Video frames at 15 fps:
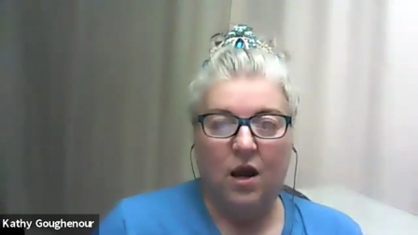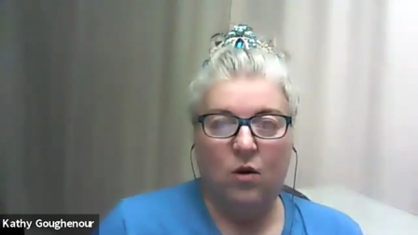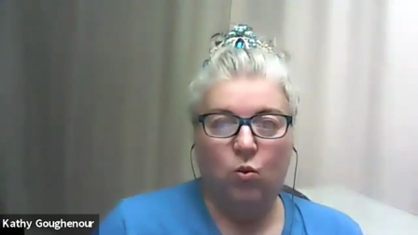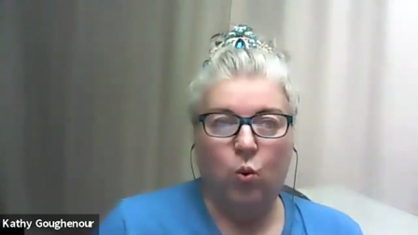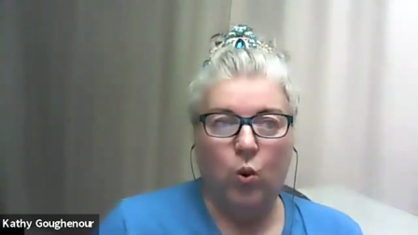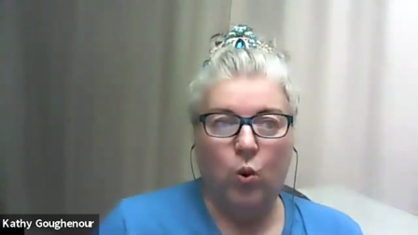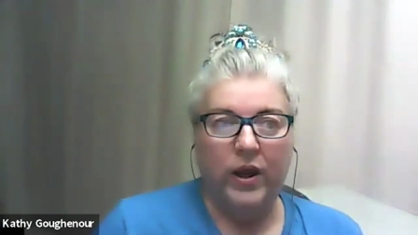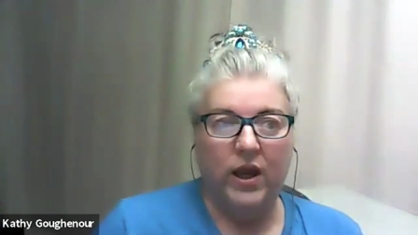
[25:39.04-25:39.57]

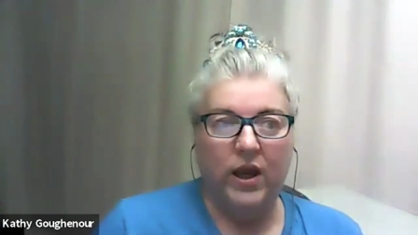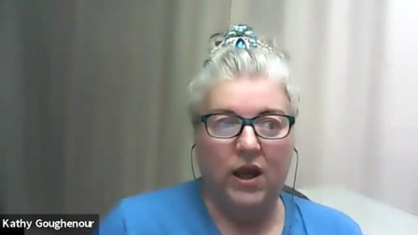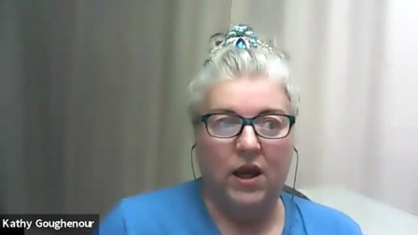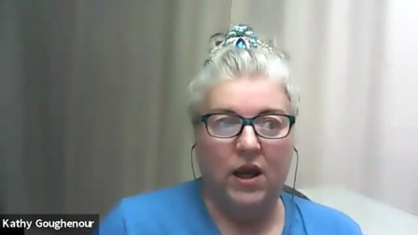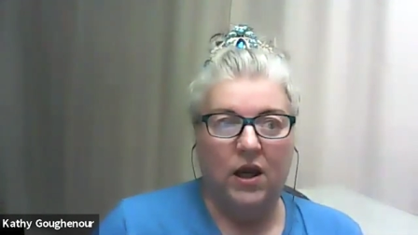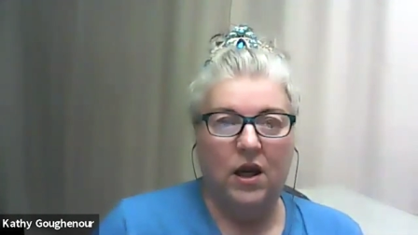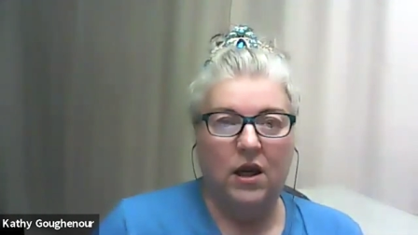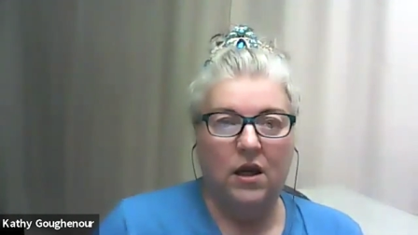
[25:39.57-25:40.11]

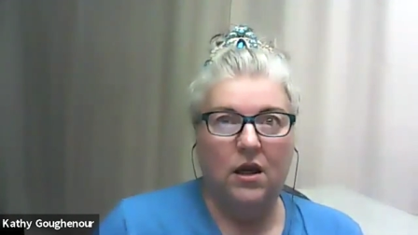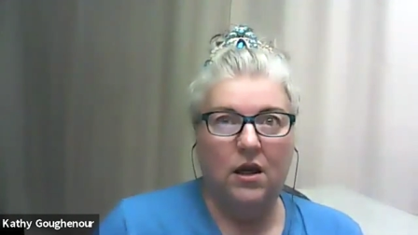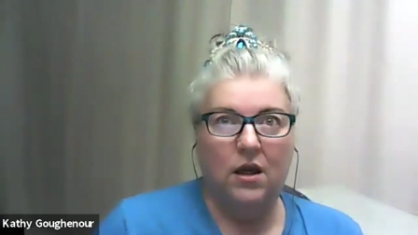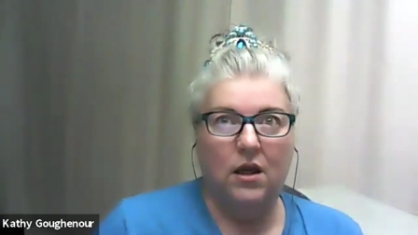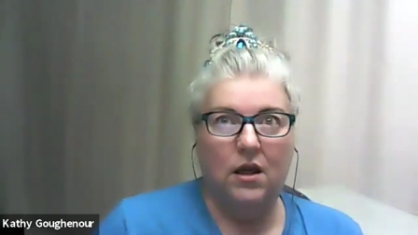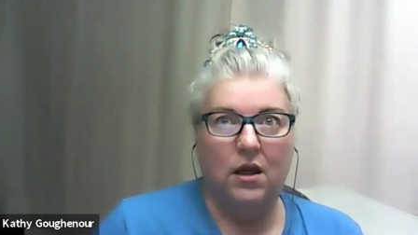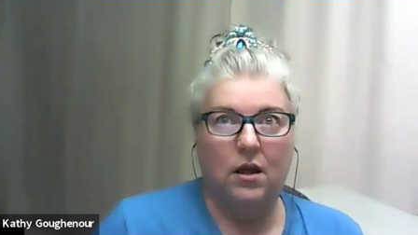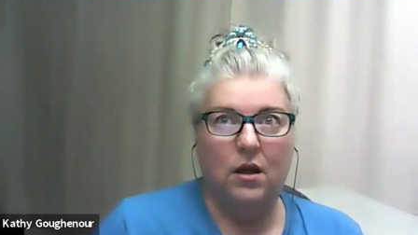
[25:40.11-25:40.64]
when
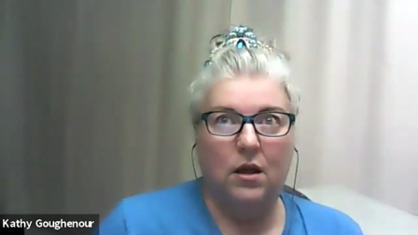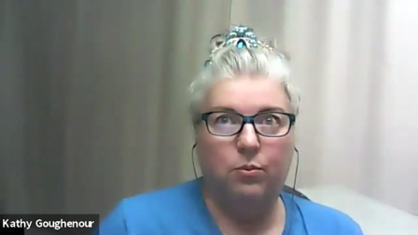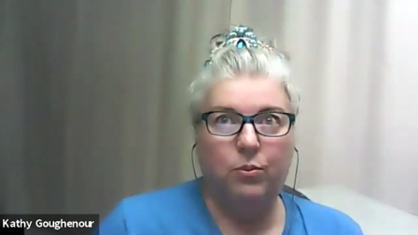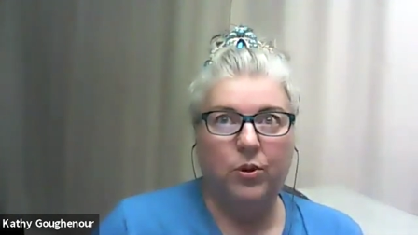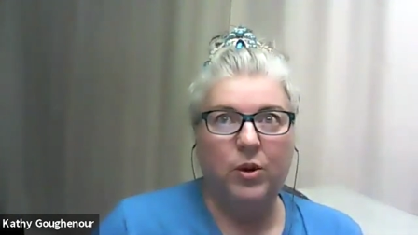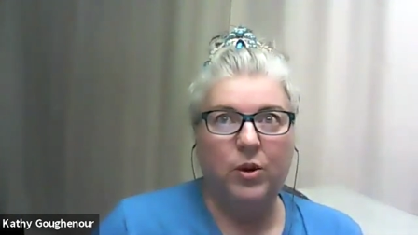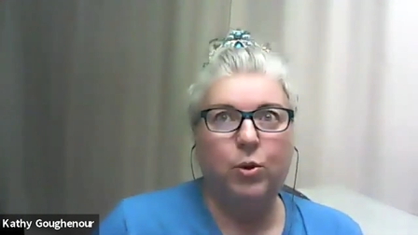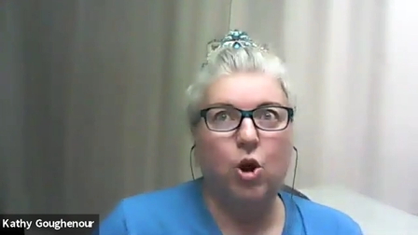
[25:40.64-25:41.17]

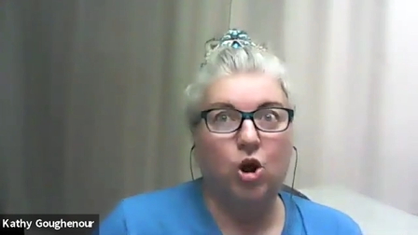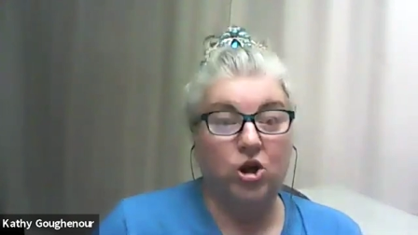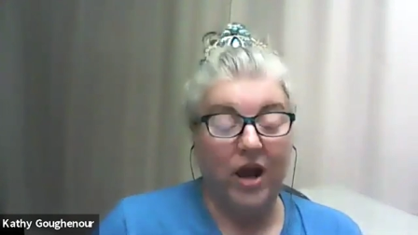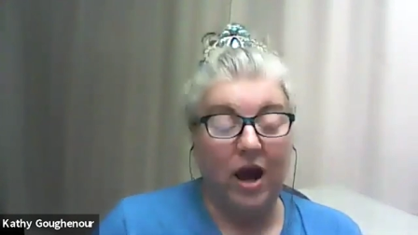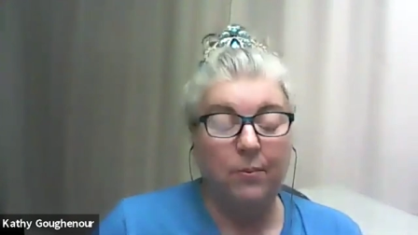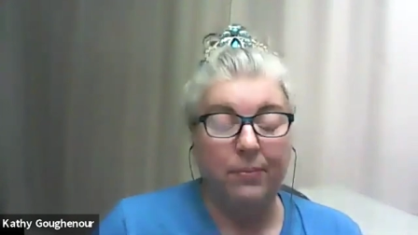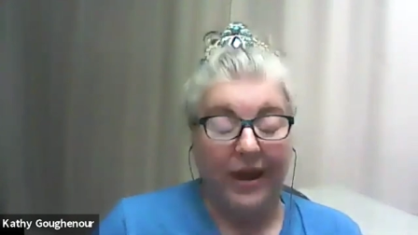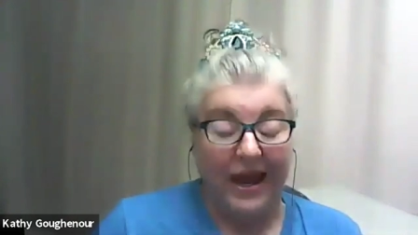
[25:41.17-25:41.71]
people are
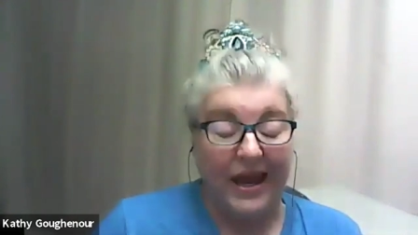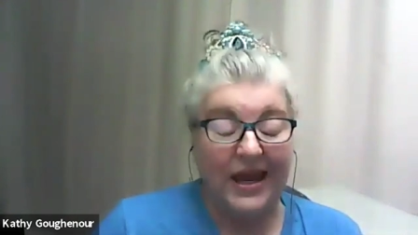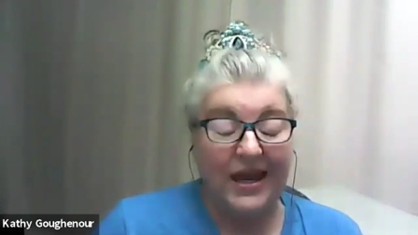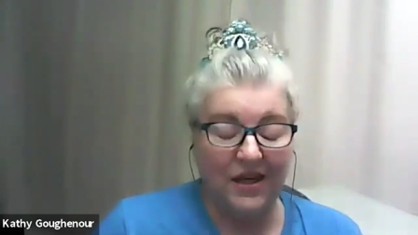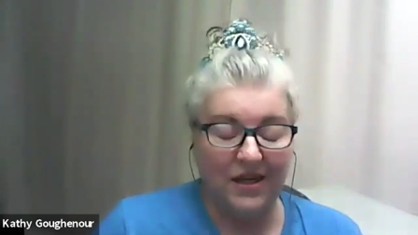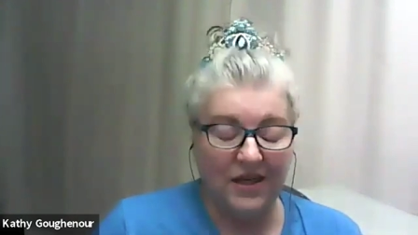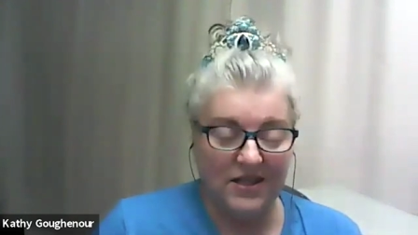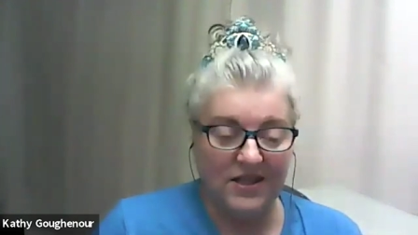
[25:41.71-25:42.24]
not
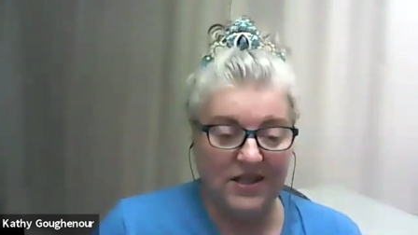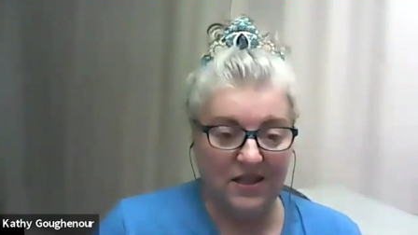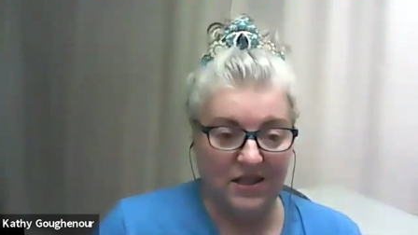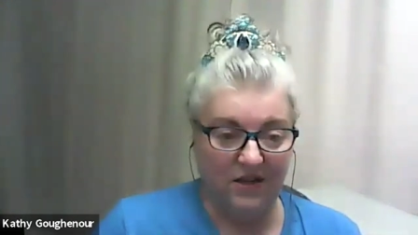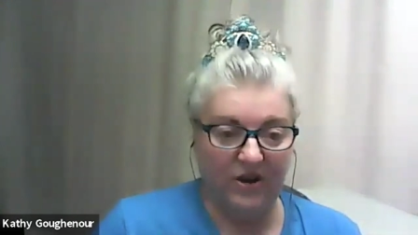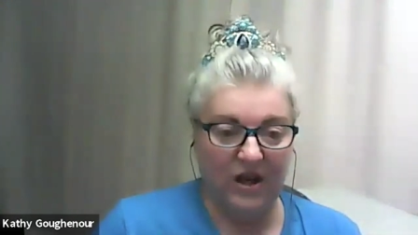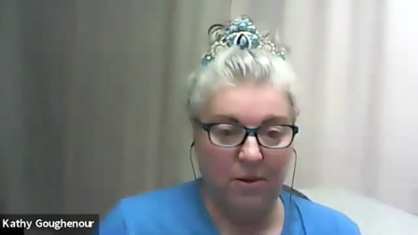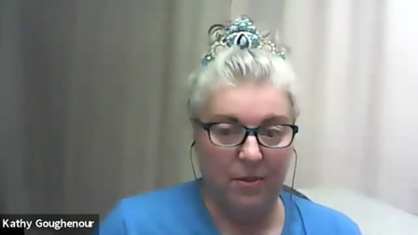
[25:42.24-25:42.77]
paying a
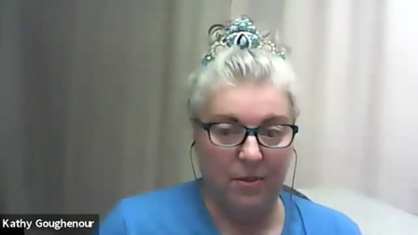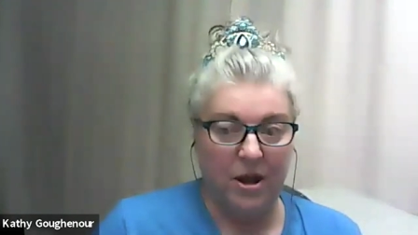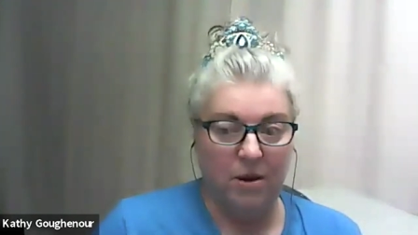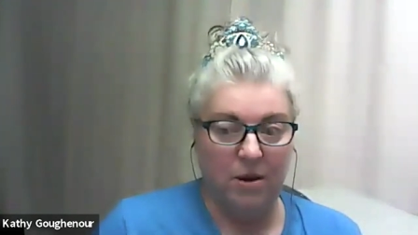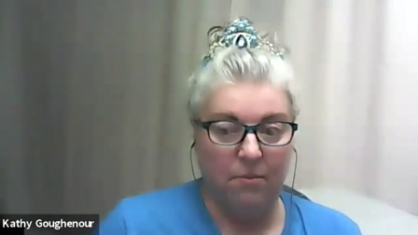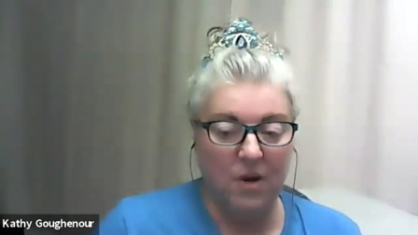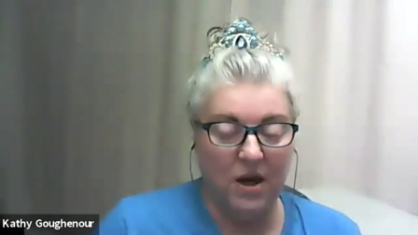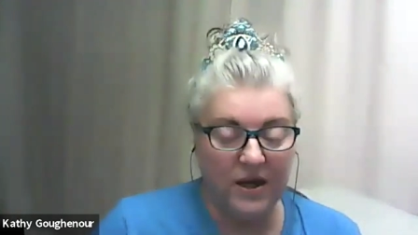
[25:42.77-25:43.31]
significant amount of
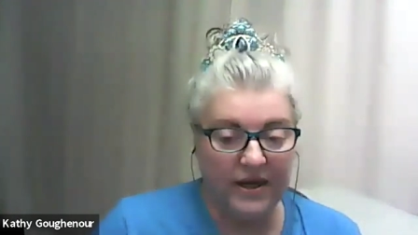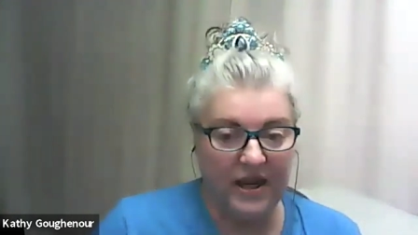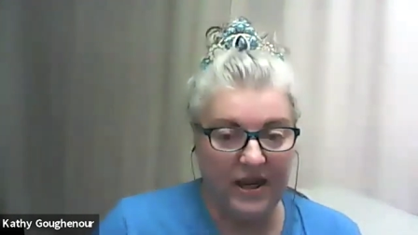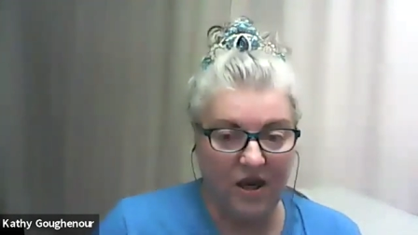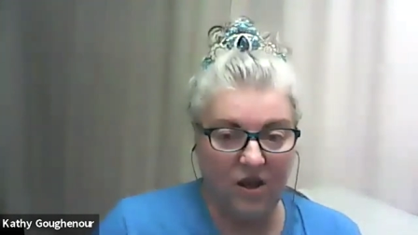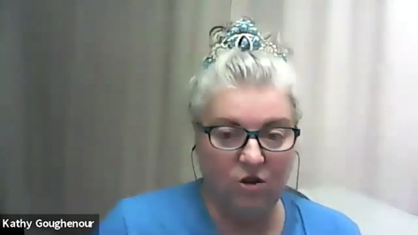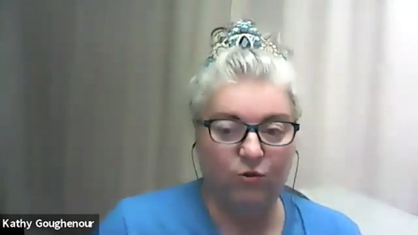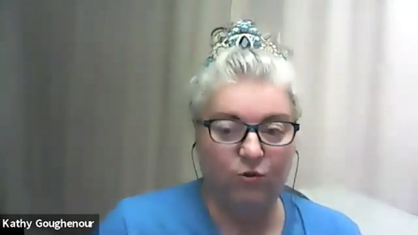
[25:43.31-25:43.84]

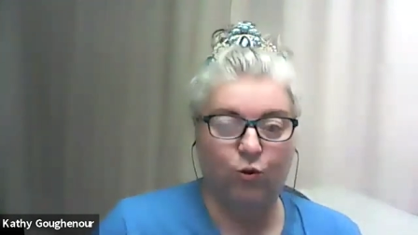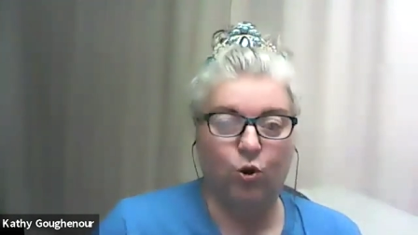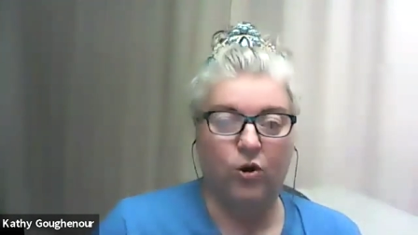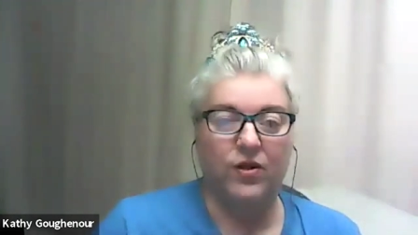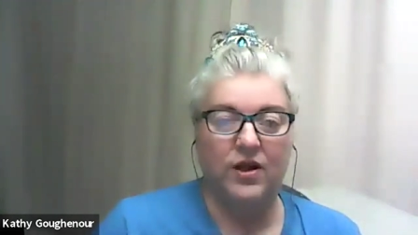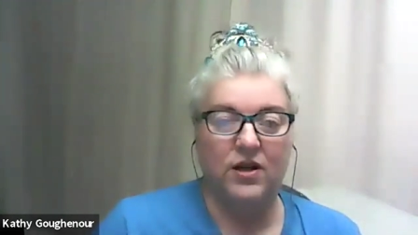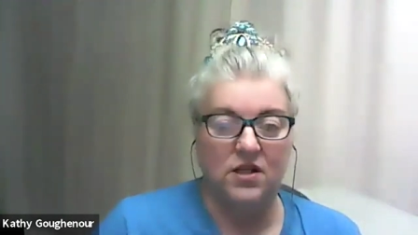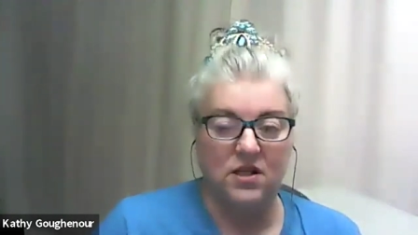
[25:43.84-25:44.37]
money for
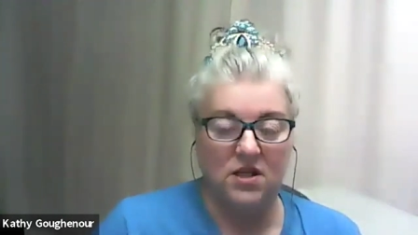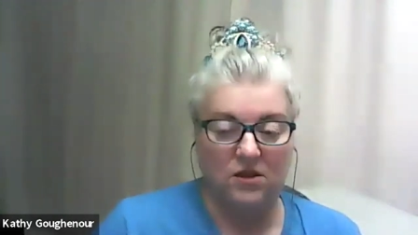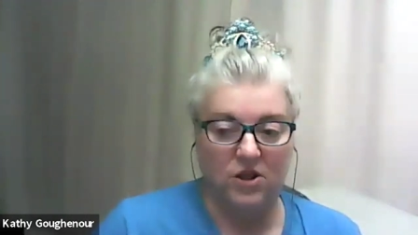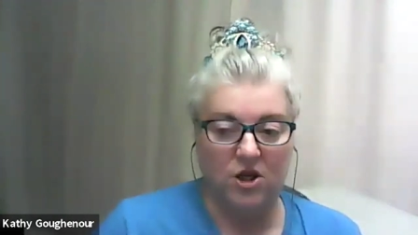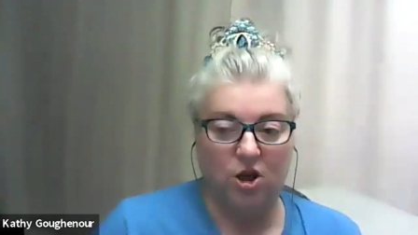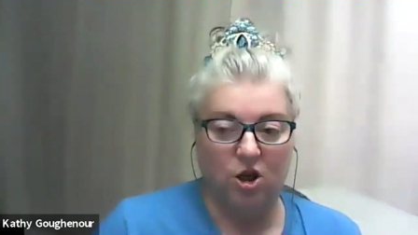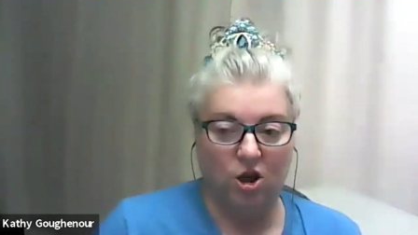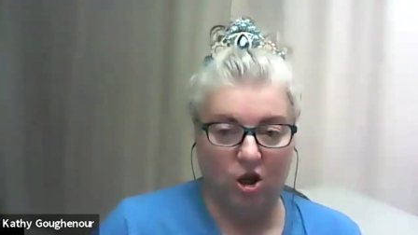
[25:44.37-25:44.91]
the
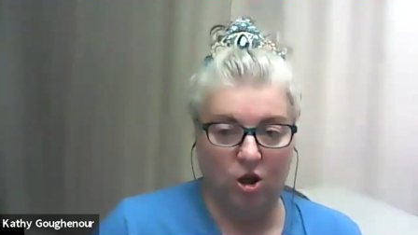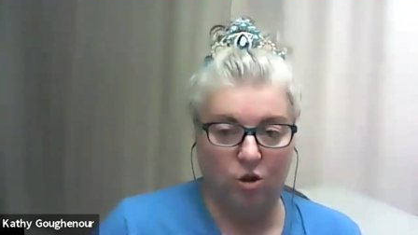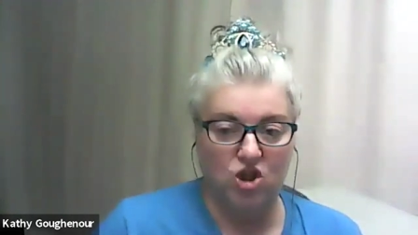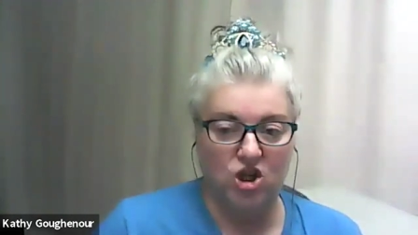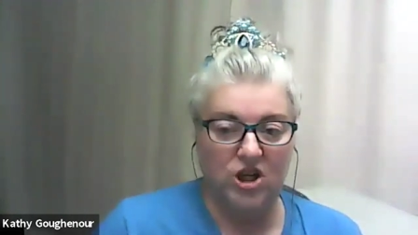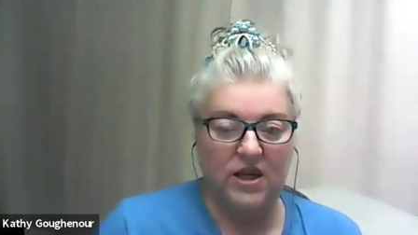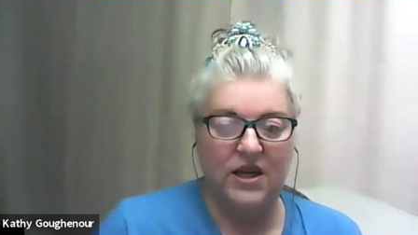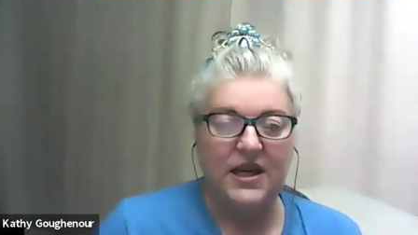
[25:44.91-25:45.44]
consulting or
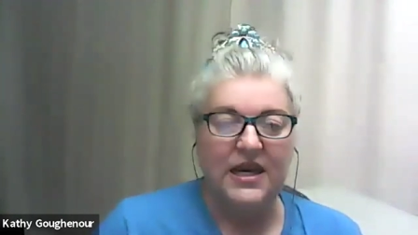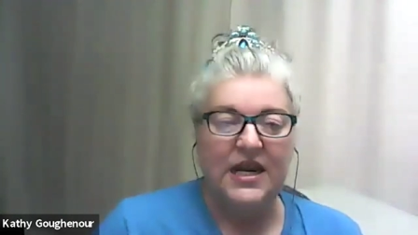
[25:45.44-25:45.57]
coaching